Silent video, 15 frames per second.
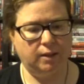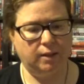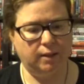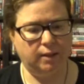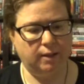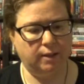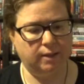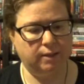
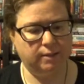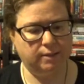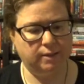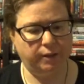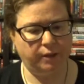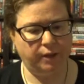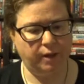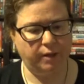Let's
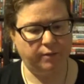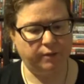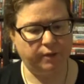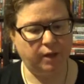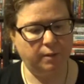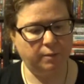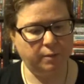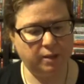see, you have
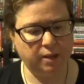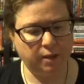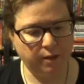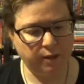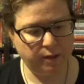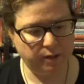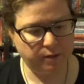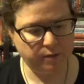
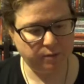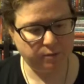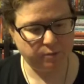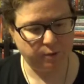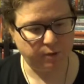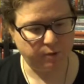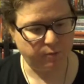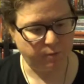commentaries
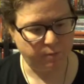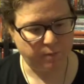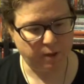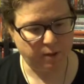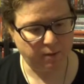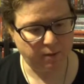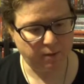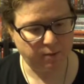with
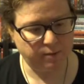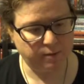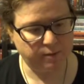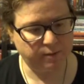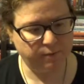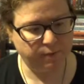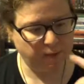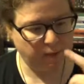Romero,
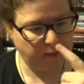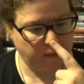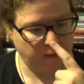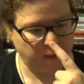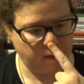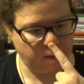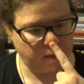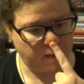
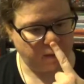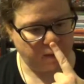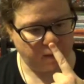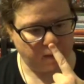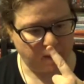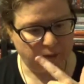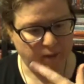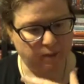Savini,
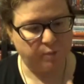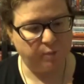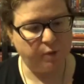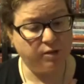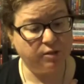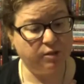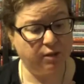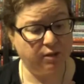
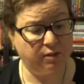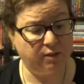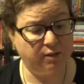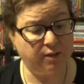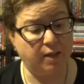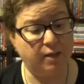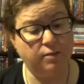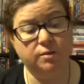production director Cletus
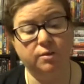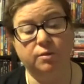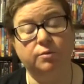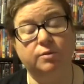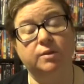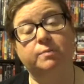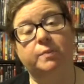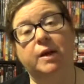Anderson, who
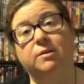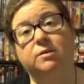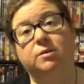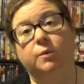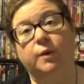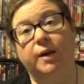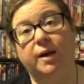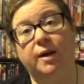did pass
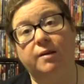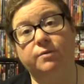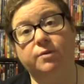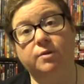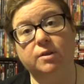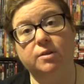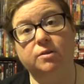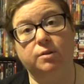away after
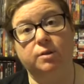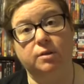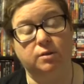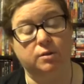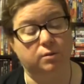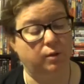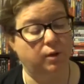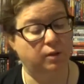this, so this
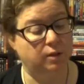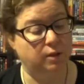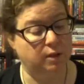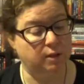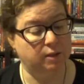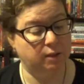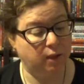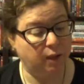is great that
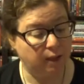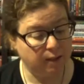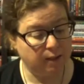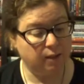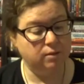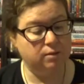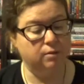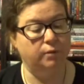he's on
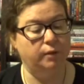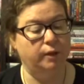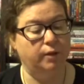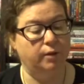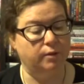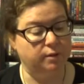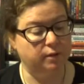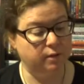this. Laurie
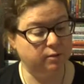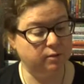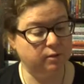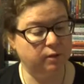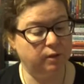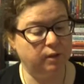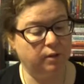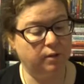Cardill's
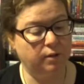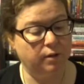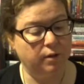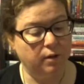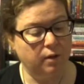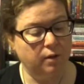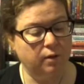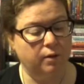in here.
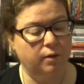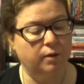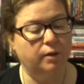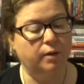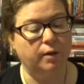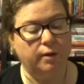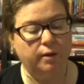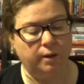The audio
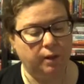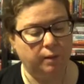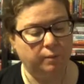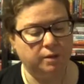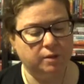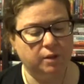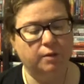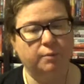
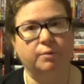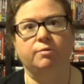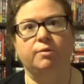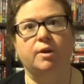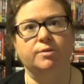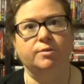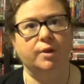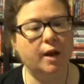commentary with
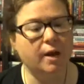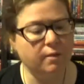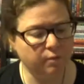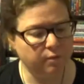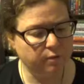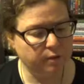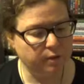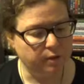Roger
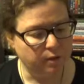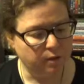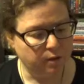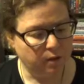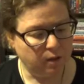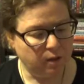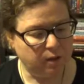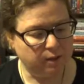Avery.
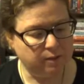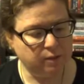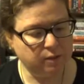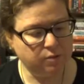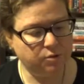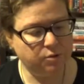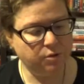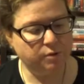
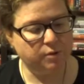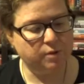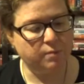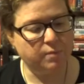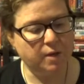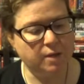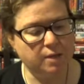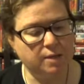Disc 2 is The
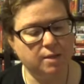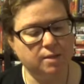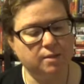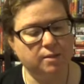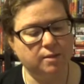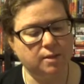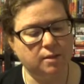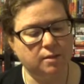Many Days of
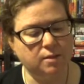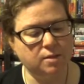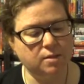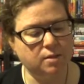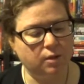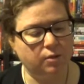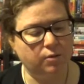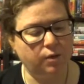the Dead. This
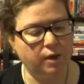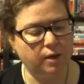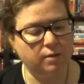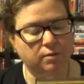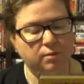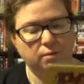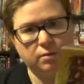is a great